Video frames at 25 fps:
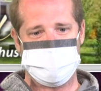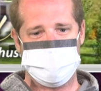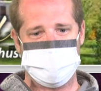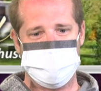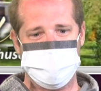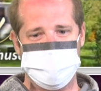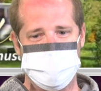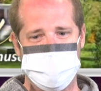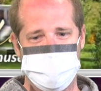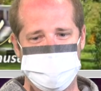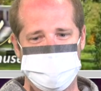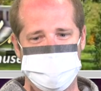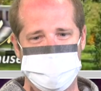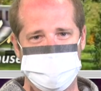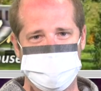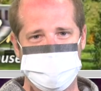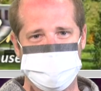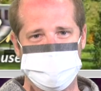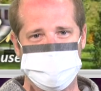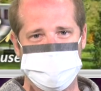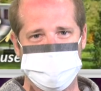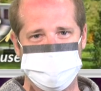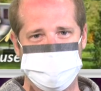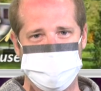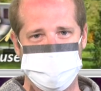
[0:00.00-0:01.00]
in that they
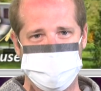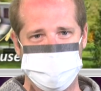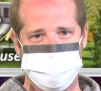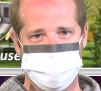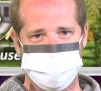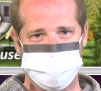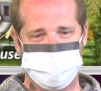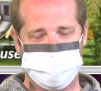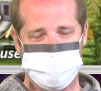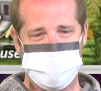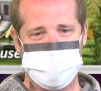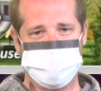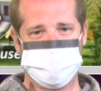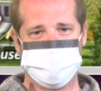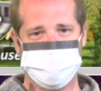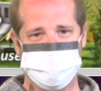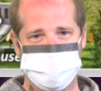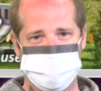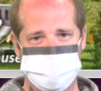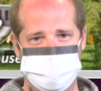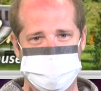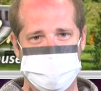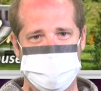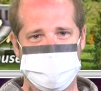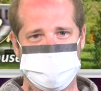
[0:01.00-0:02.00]
need to be
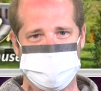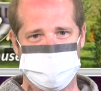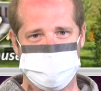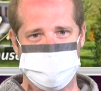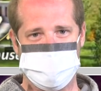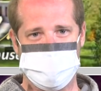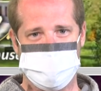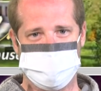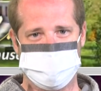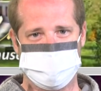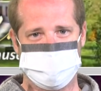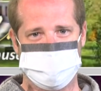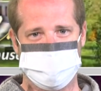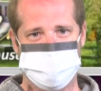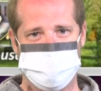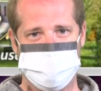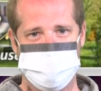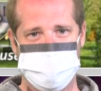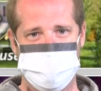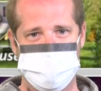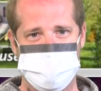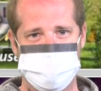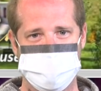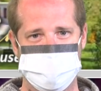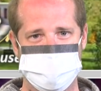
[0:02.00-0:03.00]
regularly taken off.
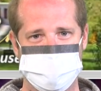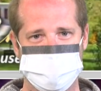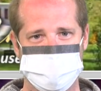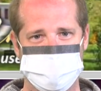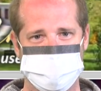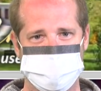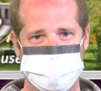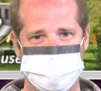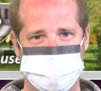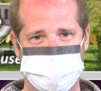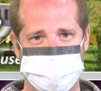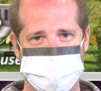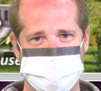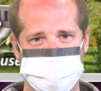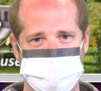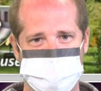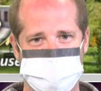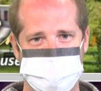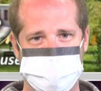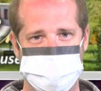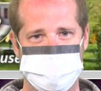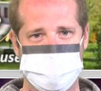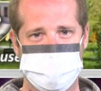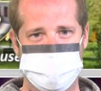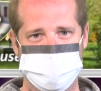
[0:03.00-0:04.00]

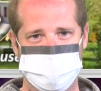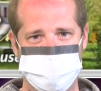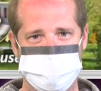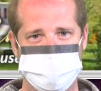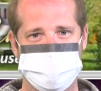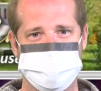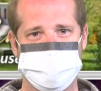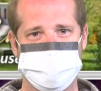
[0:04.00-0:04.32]
I like